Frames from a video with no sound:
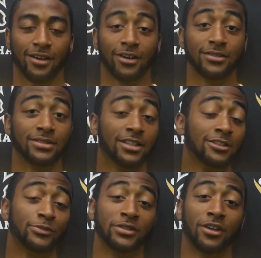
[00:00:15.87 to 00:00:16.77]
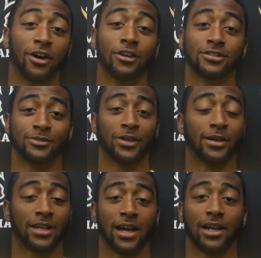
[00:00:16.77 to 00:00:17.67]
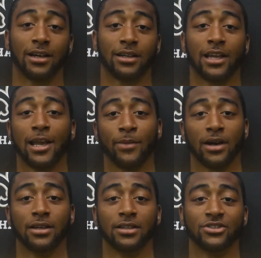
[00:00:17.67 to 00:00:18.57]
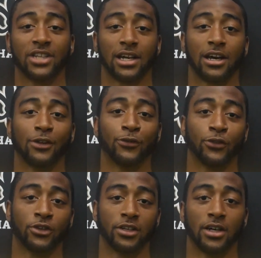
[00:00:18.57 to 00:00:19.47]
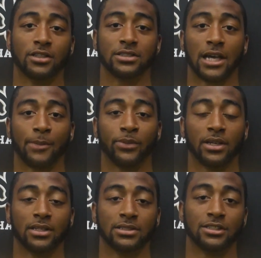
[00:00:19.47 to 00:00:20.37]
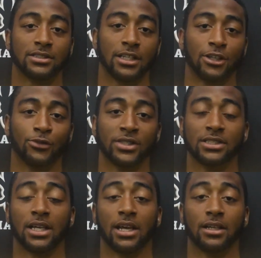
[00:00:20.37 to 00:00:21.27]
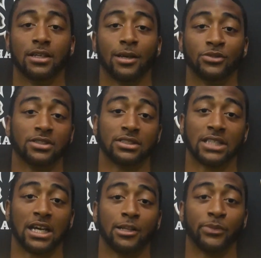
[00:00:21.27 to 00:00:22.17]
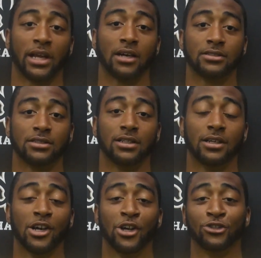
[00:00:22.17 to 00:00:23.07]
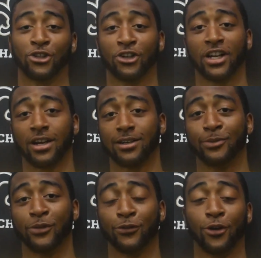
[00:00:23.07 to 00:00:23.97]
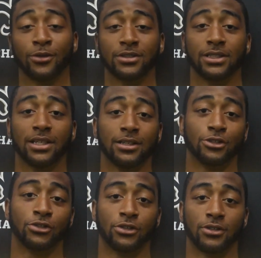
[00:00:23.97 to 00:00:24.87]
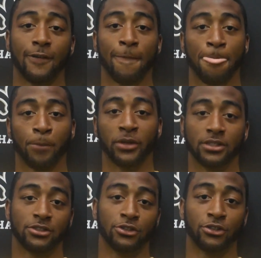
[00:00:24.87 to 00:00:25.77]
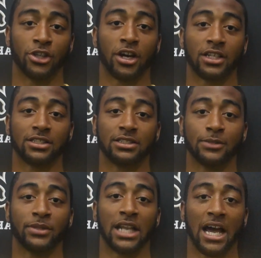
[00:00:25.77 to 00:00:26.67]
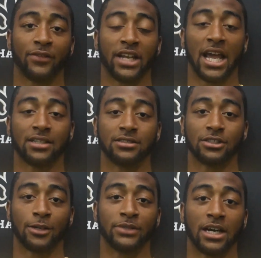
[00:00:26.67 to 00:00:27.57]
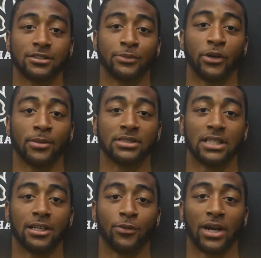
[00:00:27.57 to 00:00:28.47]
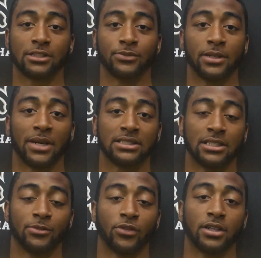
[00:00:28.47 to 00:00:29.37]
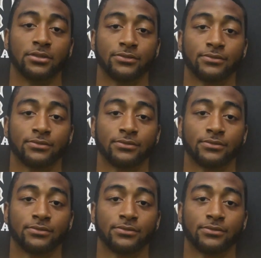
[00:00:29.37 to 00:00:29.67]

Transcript: The day's been awesome. Came out here to check out a few of the other top players in the state of Louisiana, and I'm just excited to be out here. Sorry that I couldn't perform today, but y'all get to see me live in action and come down to Birmingham Stadium and watch me and my team run.